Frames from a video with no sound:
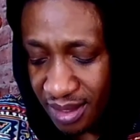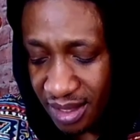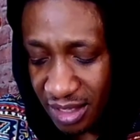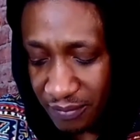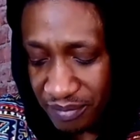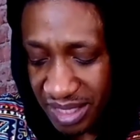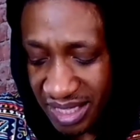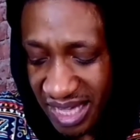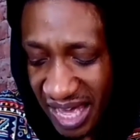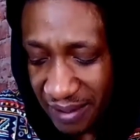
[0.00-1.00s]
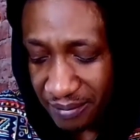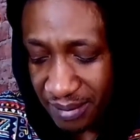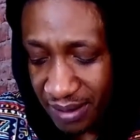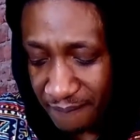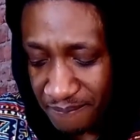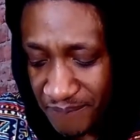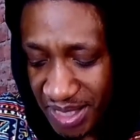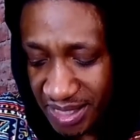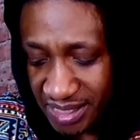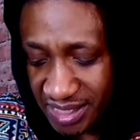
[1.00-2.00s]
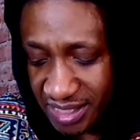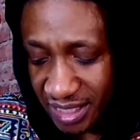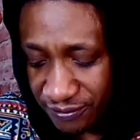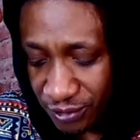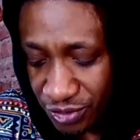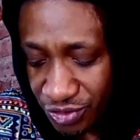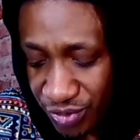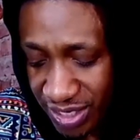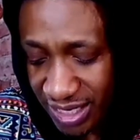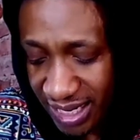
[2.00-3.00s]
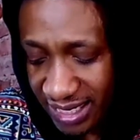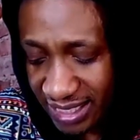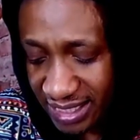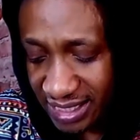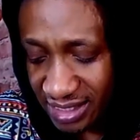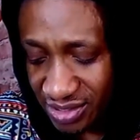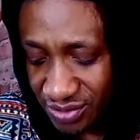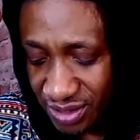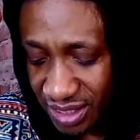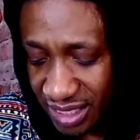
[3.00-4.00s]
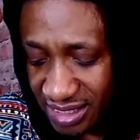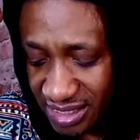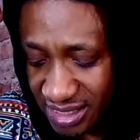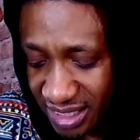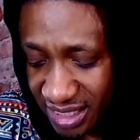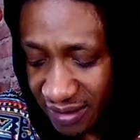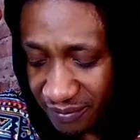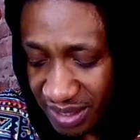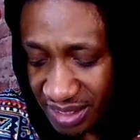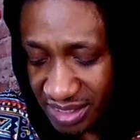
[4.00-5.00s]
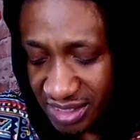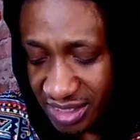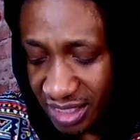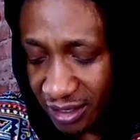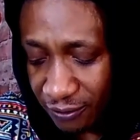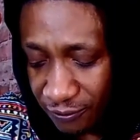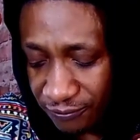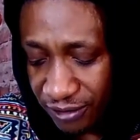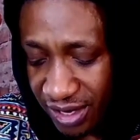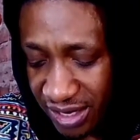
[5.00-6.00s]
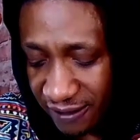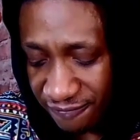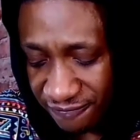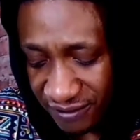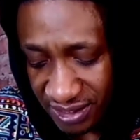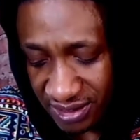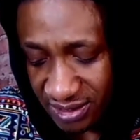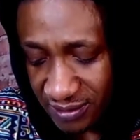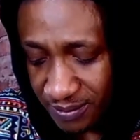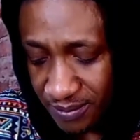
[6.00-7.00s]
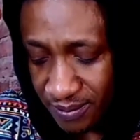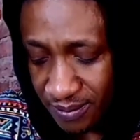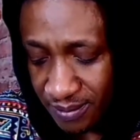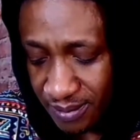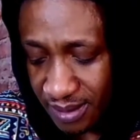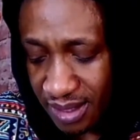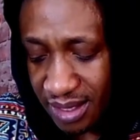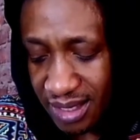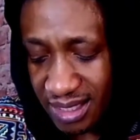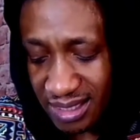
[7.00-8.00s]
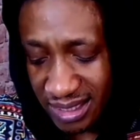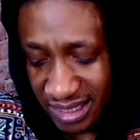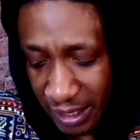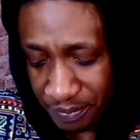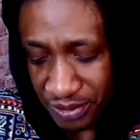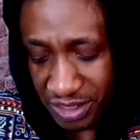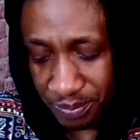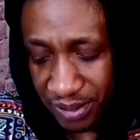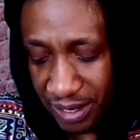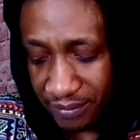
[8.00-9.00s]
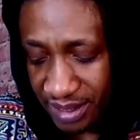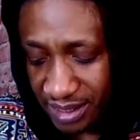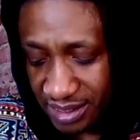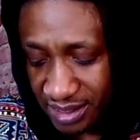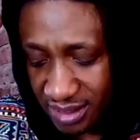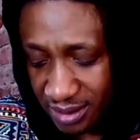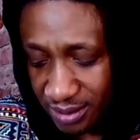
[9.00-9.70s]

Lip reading: He became Minister for Trade and Industry and Second Minister of Defense. Deputy Prime Minister.